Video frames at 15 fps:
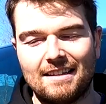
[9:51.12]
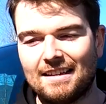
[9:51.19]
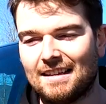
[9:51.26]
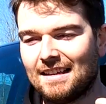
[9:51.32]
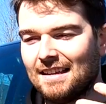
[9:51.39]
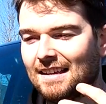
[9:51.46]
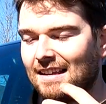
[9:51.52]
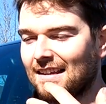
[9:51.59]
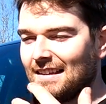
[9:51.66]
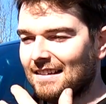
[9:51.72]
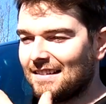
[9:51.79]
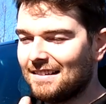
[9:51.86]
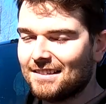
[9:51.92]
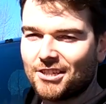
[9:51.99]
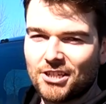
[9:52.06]

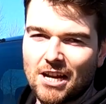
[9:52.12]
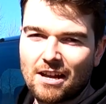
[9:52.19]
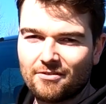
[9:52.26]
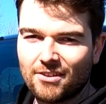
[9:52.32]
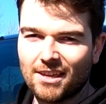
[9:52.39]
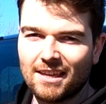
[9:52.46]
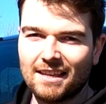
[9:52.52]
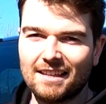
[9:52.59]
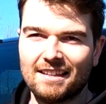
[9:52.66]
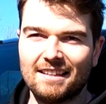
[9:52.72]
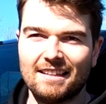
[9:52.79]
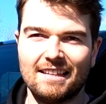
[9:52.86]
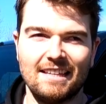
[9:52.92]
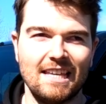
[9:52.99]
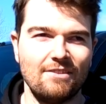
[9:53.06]
a Chevy,
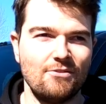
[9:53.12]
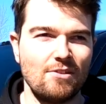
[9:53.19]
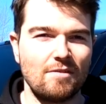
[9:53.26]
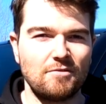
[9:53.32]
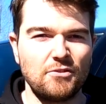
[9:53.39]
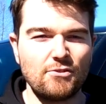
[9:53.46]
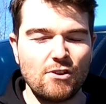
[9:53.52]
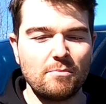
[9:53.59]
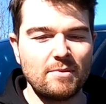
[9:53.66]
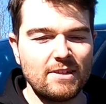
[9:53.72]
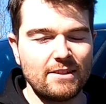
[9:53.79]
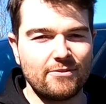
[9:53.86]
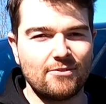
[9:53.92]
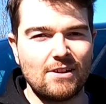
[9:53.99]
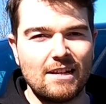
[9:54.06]
if you have two
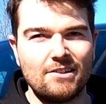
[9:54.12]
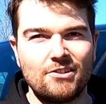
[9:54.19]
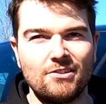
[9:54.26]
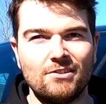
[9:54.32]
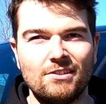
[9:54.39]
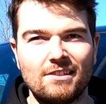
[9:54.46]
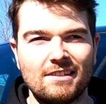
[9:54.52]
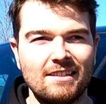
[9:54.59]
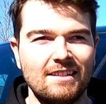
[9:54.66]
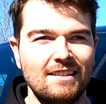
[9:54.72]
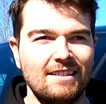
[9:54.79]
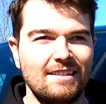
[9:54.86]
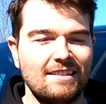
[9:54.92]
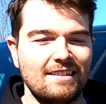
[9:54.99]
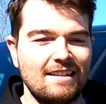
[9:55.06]
open differentials
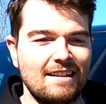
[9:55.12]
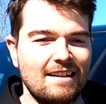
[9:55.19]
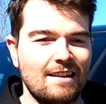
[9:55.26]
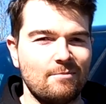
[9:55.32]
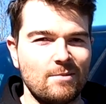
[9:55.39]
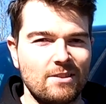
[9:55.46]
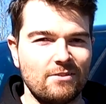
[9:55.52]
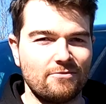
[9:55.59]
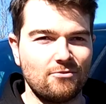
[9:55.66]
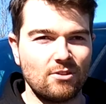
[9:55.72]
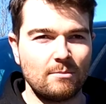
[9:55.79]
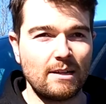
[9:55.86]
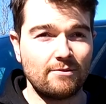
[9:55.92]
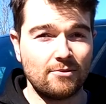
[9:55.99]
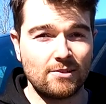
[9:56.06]
um, with a
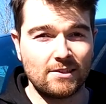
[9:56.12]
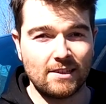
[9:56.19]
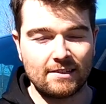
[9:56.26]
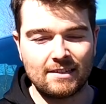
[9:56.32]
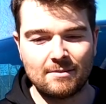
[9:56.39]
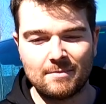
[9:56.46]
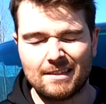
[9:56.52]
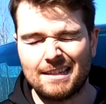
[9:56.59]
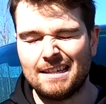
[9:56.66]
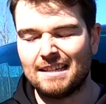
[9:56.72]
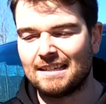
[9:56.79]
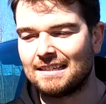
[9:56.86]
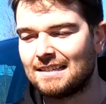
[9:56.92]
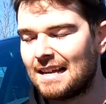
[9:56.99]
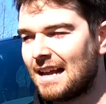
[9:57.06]
4x4 system,
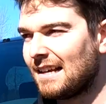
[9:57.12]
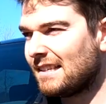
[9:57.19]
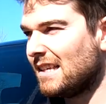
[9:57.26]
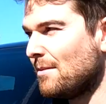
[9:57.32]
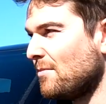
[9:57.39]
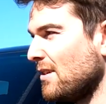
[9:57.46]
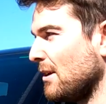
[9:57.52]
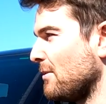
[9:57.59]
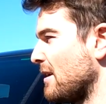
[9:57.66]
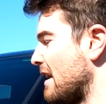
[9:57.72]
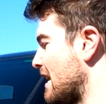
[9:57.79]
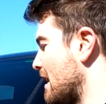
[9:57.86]
the exact same thing would